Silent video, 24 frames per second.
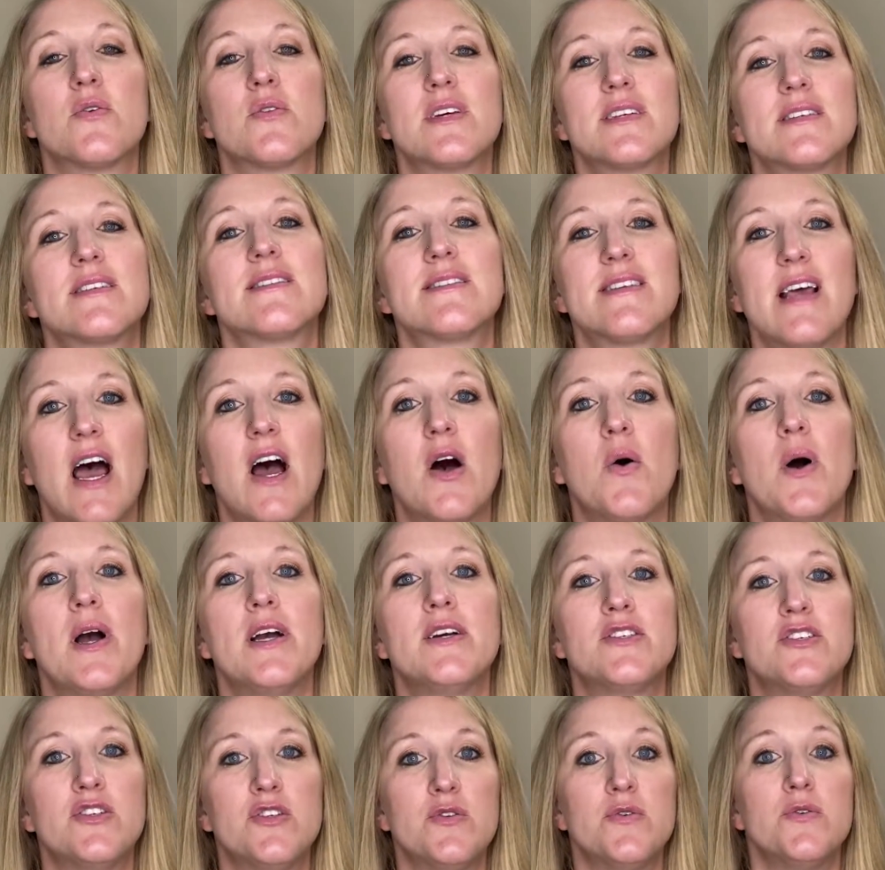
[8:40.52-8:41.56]
this is how I
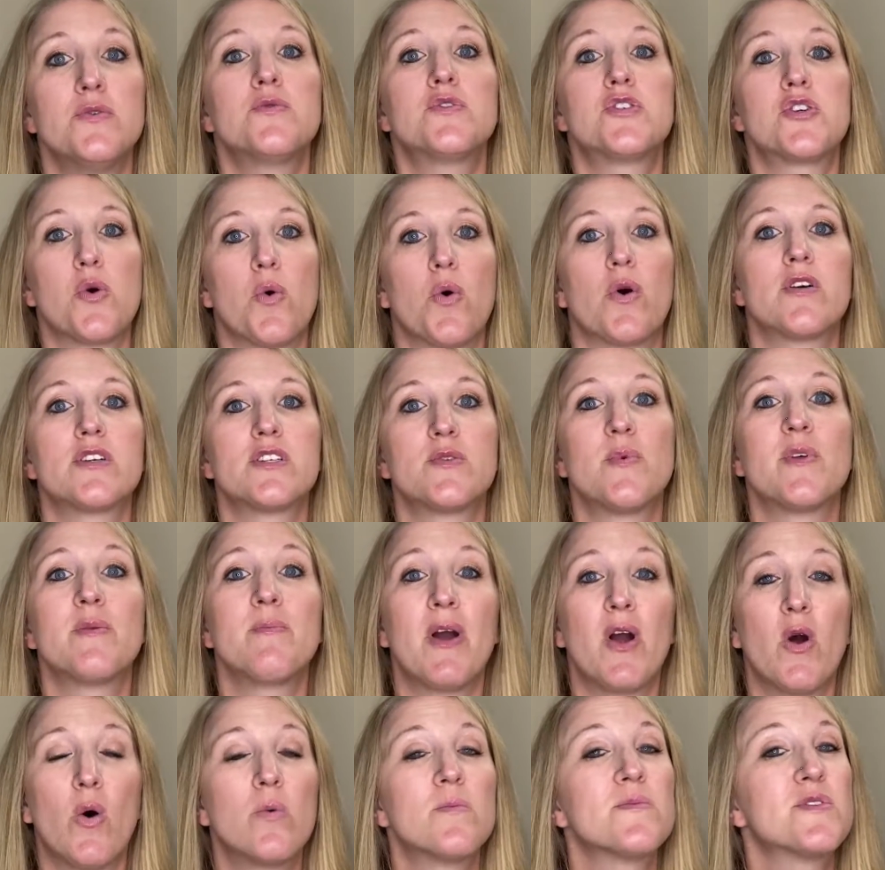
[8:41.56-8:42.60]
do chores with my
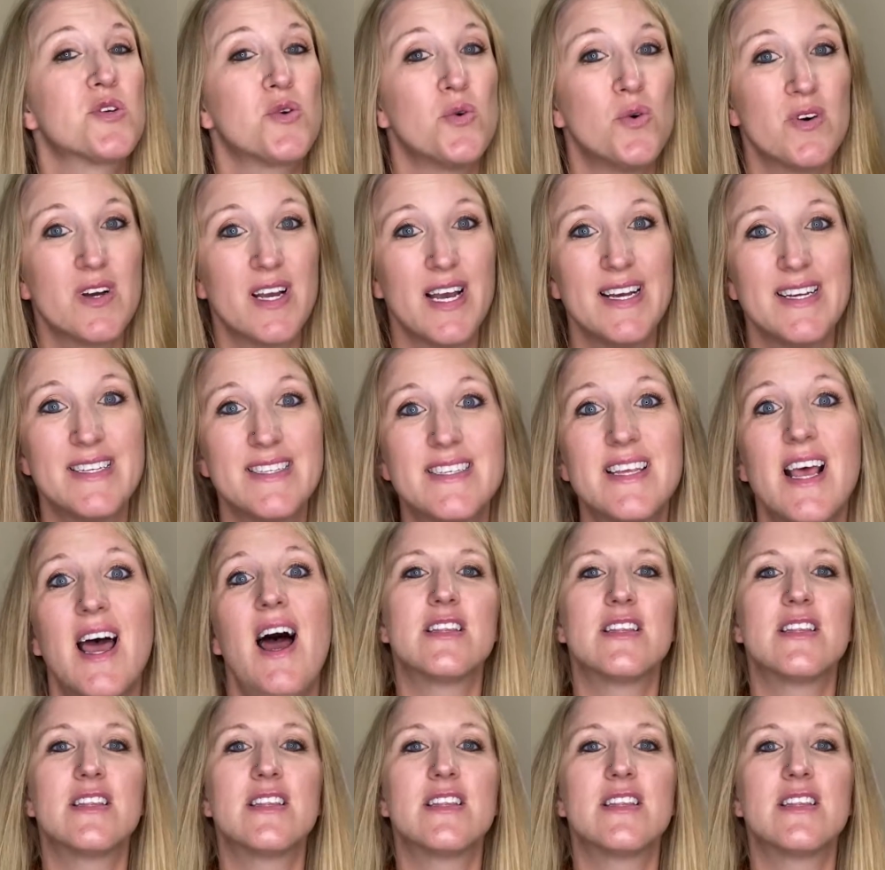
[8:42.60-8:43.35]
homeschool kids.